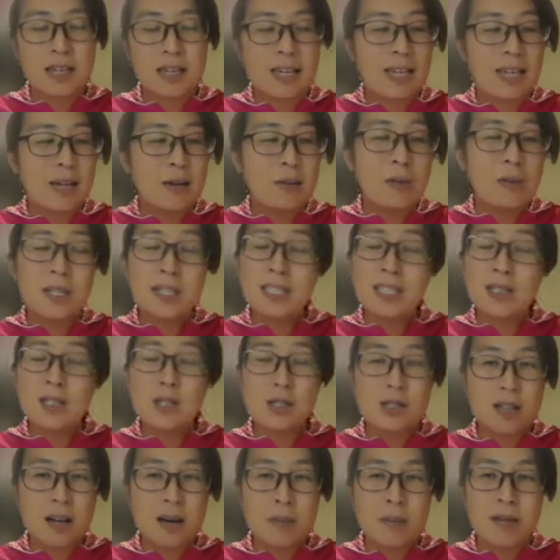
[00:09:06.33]
and I really
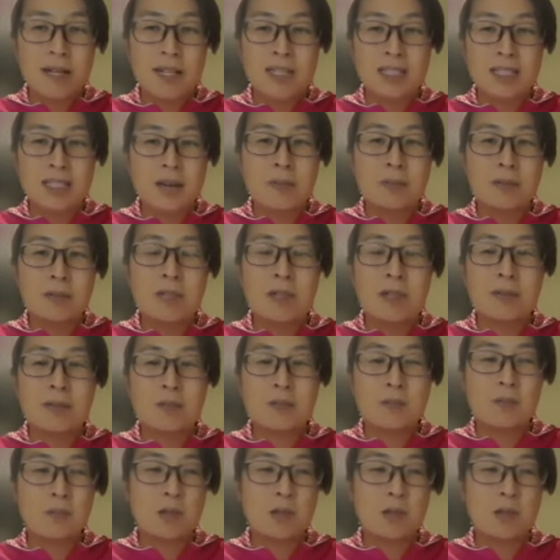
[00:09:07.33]
should not make assumption